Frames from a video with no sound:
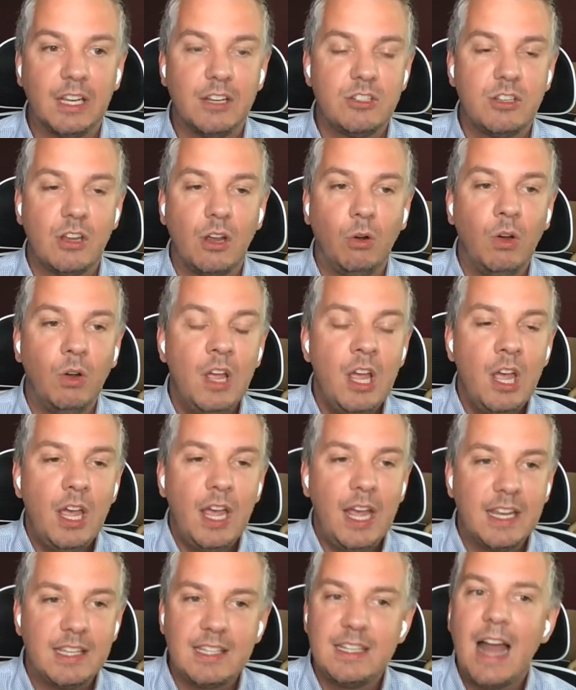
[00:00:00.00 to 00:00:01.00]
And so
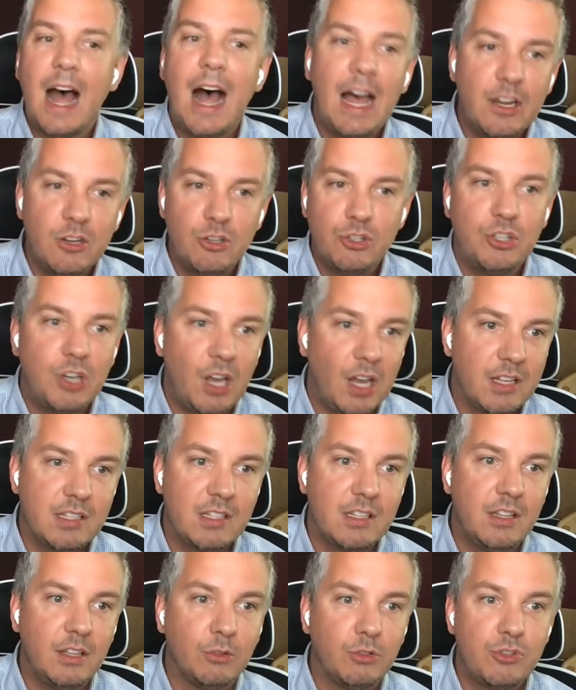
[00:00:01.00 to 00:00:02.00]
it's not
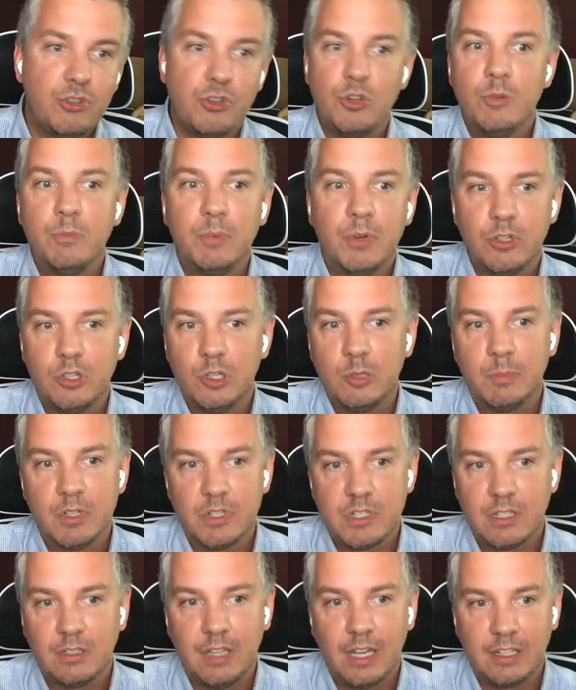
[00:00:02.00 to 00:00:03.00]
just the super duper
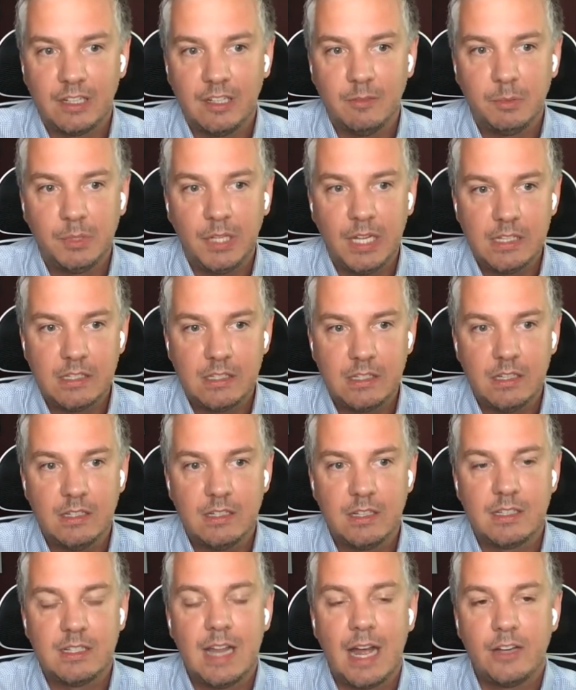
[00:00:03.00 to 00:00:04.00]
selective places.
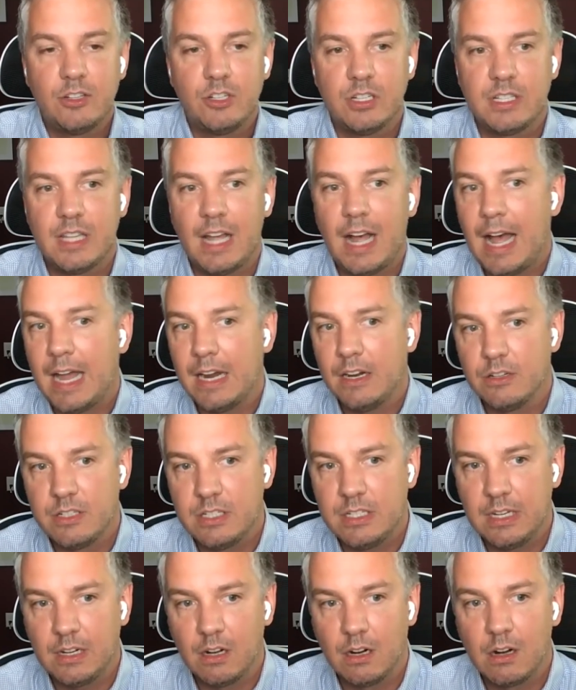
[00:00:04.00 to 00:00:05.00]
It's not just the higher
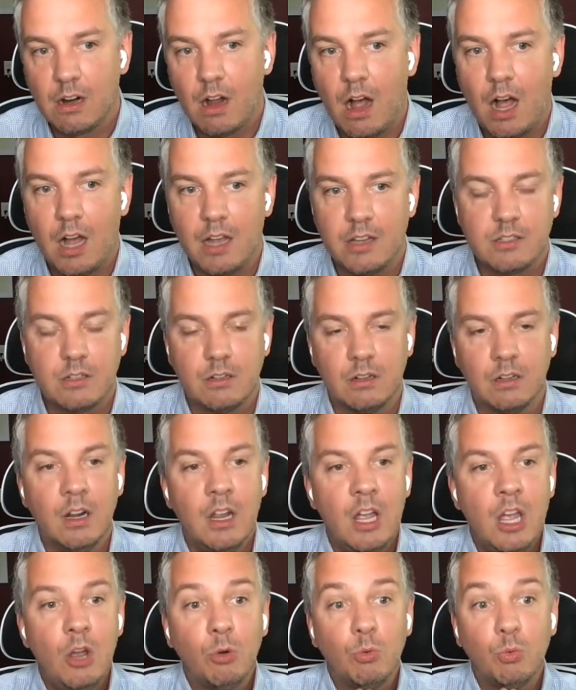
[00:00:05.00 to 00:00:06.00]
sticker costs or
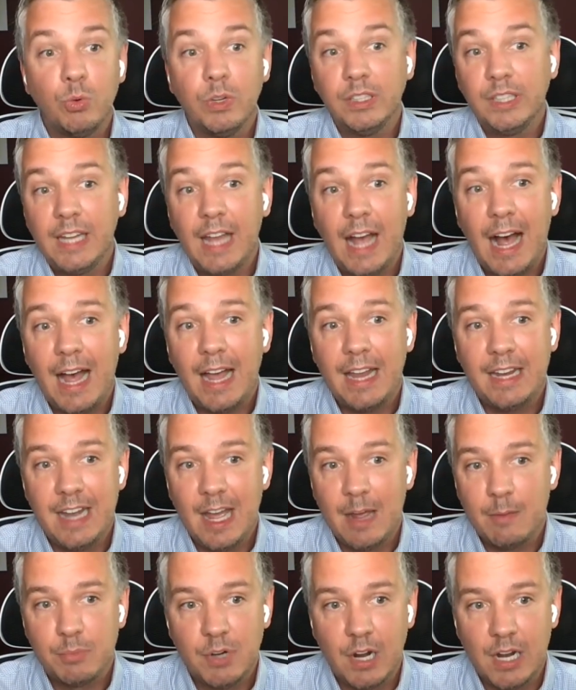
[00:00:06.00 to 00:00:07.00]
really high
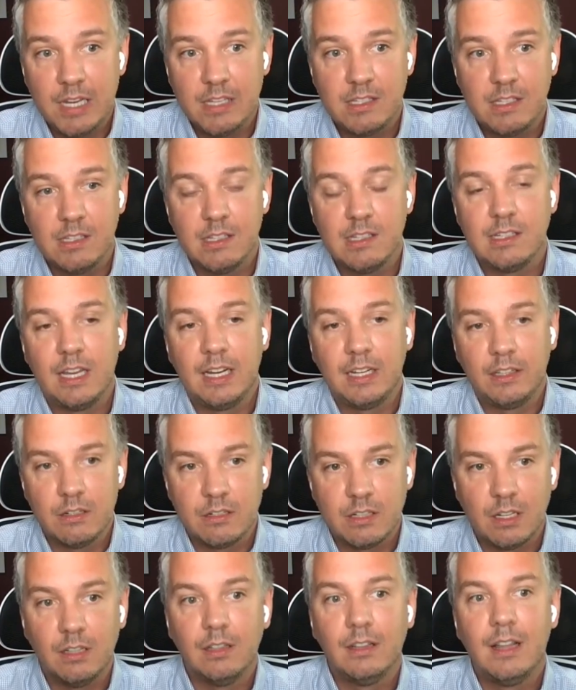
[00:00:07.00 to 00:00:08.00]
net prices. Like
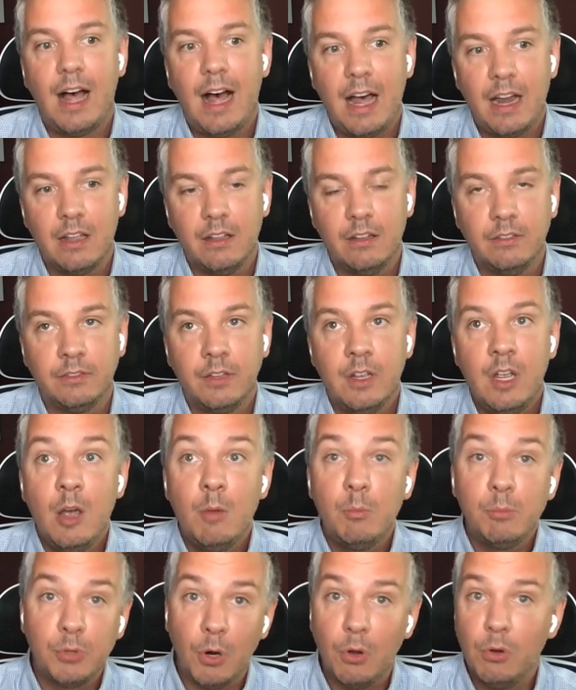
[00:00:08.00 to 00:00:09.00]
there's a lot of
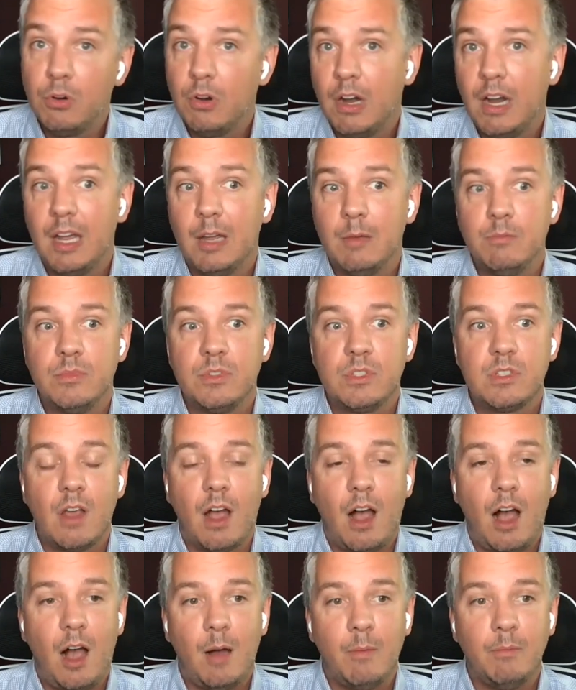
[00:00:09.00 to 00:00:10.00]
programs
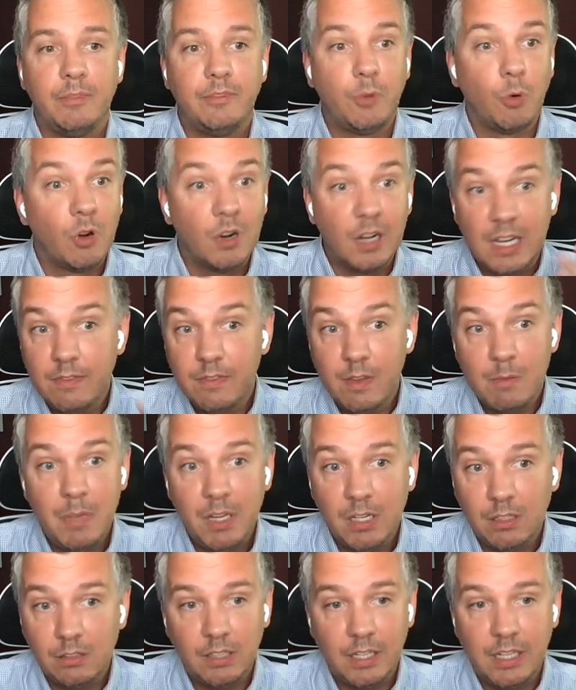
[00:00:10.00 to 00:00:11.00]
for even
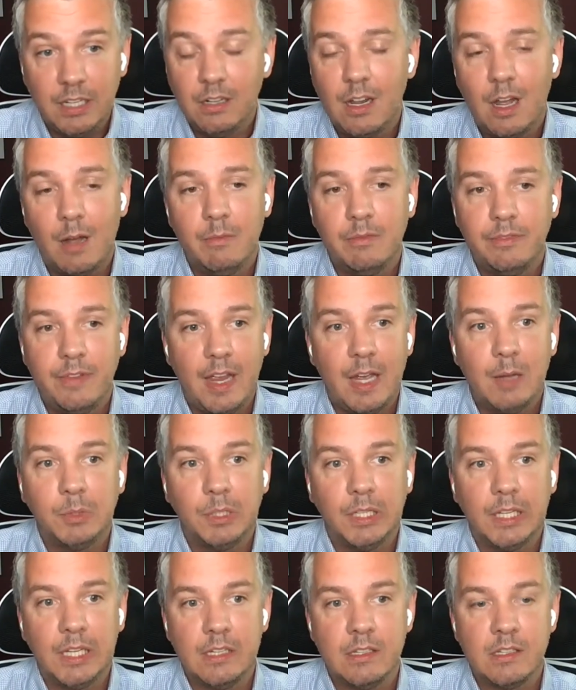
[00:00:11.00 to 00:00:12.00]
middle income
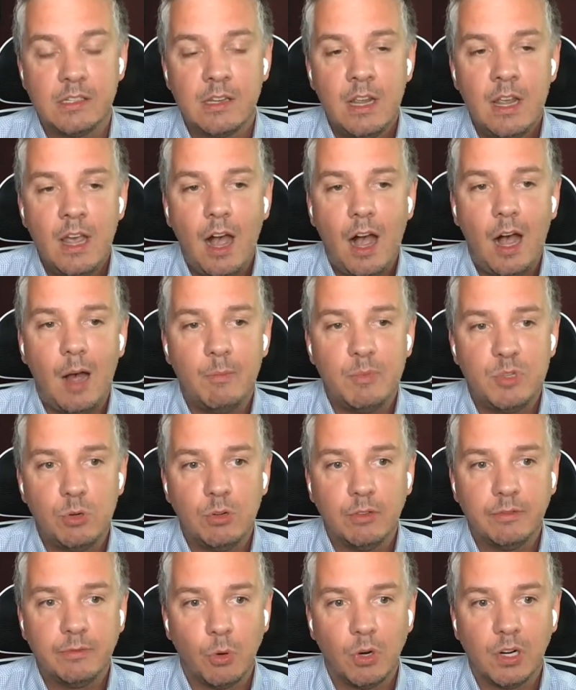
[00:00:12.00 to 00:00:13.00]
families to
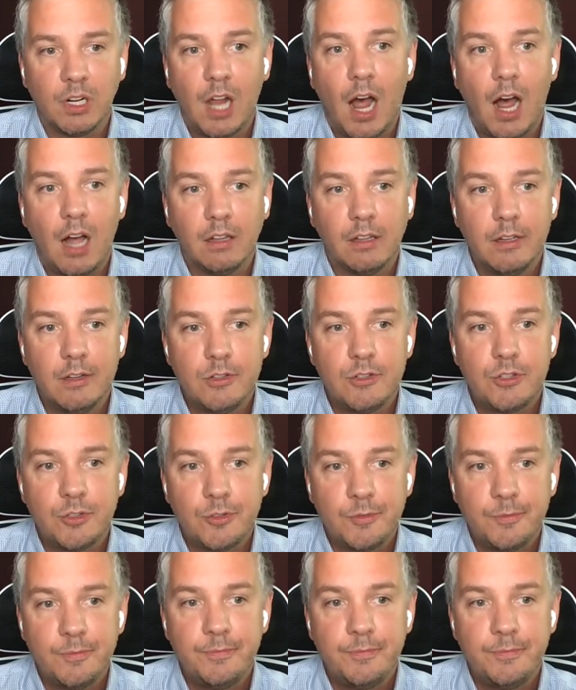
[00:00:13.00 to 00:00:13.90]
afford college.